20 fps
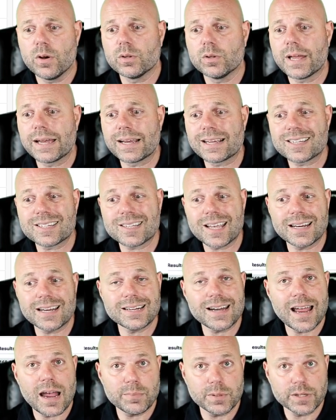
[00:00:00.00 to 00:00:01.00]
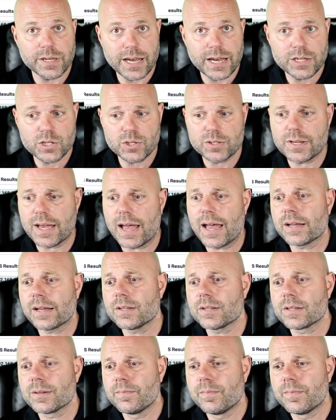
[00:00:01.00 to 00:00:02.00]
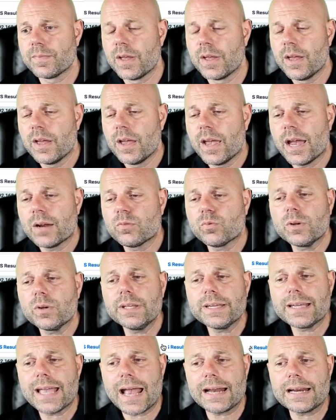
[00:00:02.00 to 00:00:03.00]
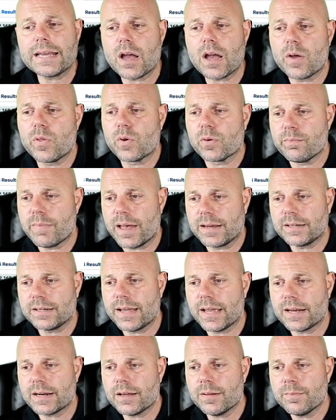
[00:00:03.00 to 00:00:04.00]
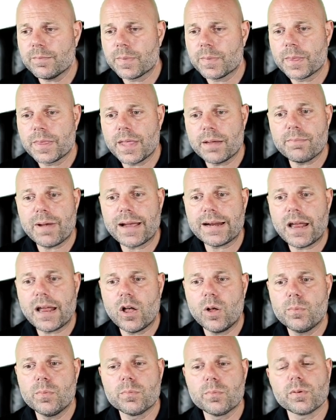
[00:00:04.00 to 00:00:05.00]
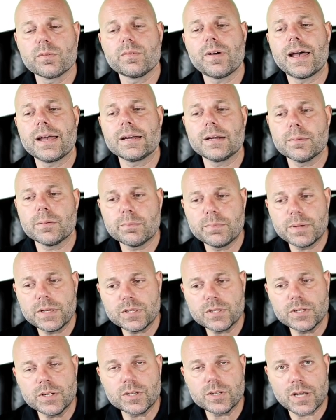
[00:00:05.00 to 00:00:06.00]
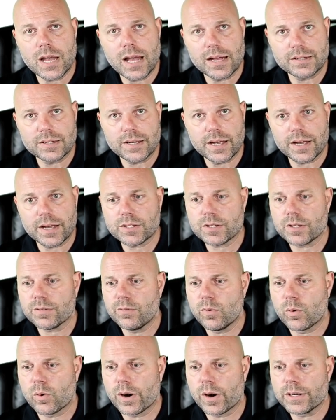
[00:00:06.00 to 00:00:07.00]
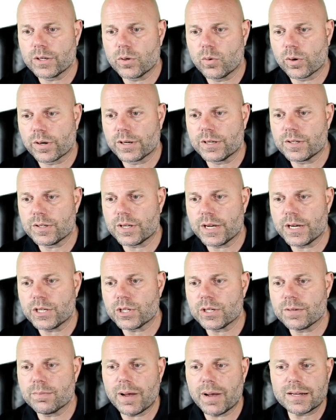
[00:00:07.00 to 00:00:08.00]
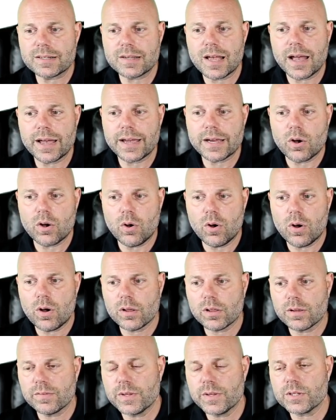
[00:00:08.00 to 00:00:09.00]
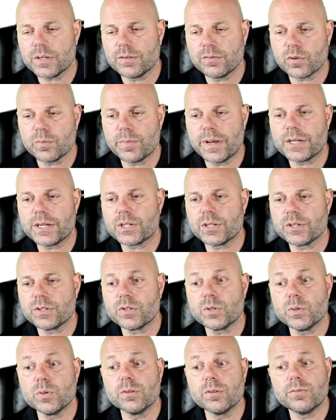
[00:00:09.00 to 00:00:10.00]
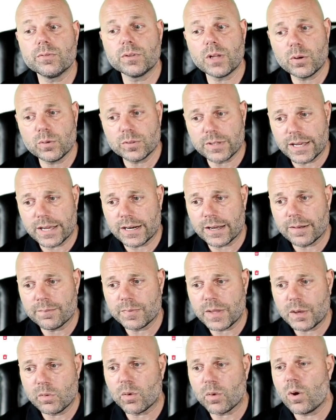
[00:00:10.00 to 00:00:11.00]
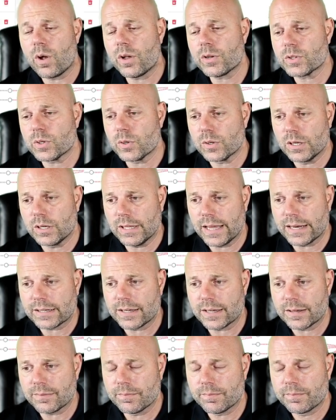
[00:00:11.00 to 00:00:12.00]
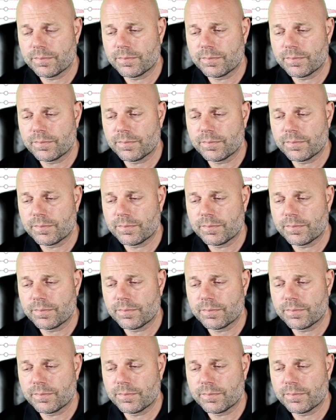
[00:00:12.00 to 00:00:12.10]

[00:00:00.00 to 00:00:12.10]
like site and application tags, and really any other metadata that might help provide business context for an organization by tying all of this information to the flow data that we're also collecting.